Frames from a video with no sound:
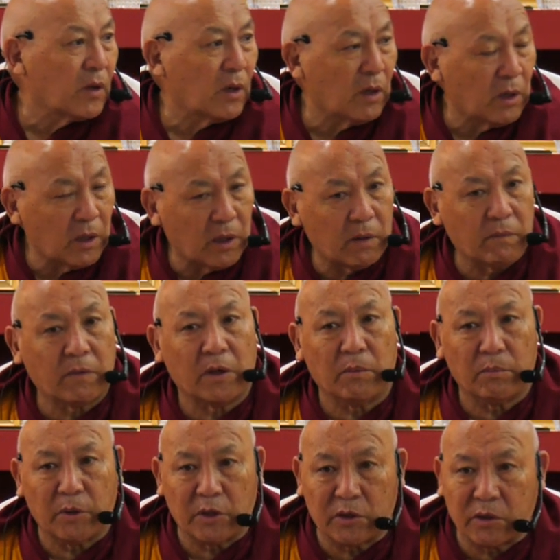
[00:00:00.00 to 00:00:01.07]
Love,
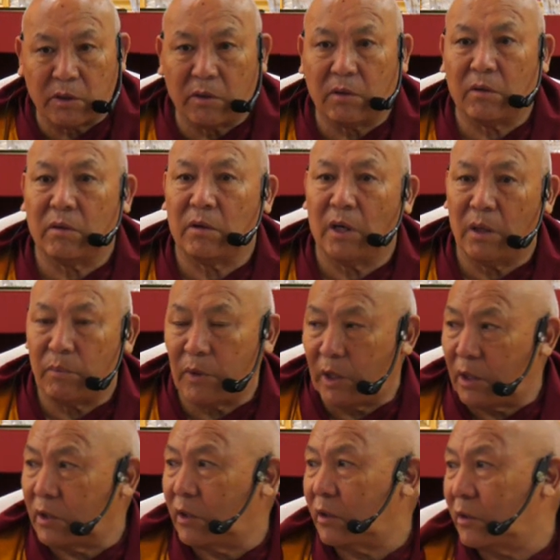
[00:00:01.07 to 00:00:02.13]
compassion, helping
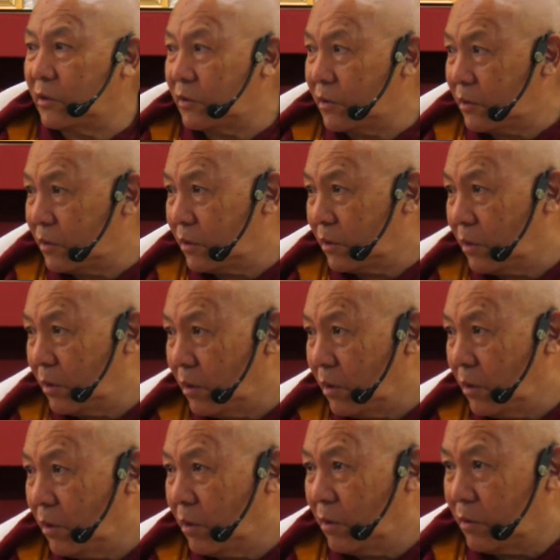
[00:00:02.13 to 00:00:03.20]
others,
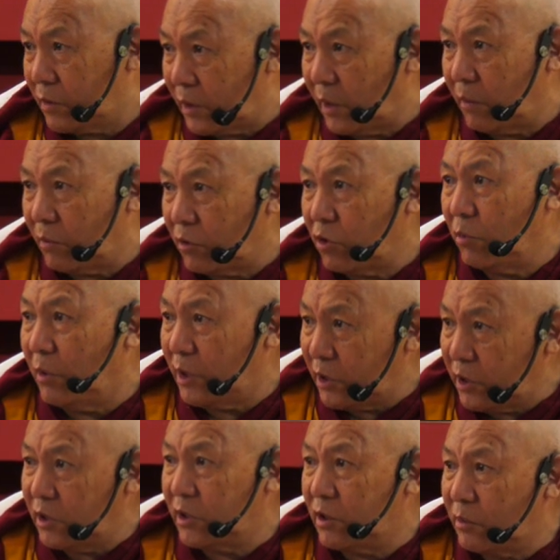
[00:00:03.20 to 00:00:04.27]
same. So
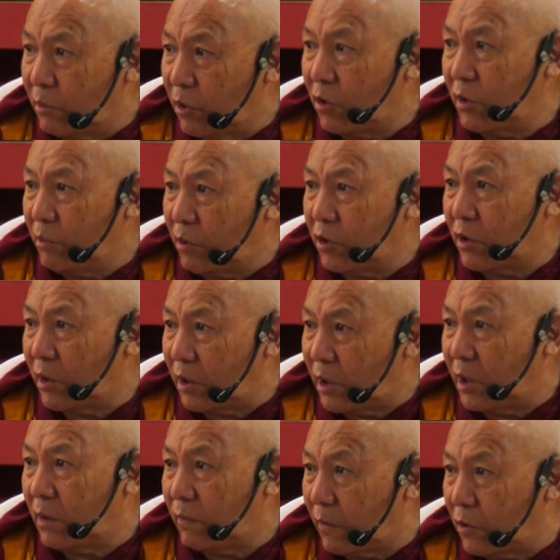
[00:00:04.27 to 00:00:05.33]
message is more important
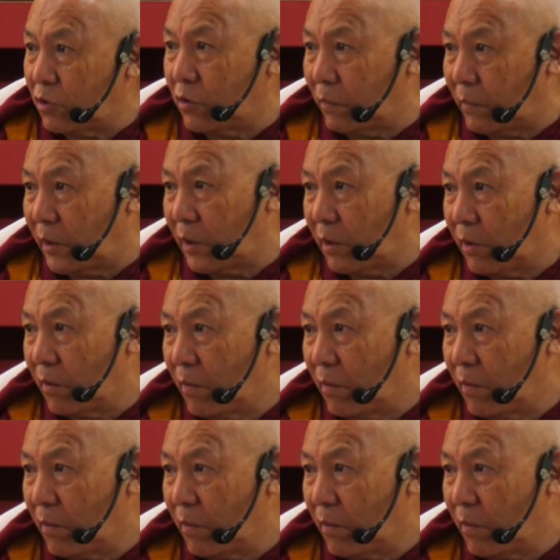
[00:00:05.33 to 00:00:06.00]
than philosophy.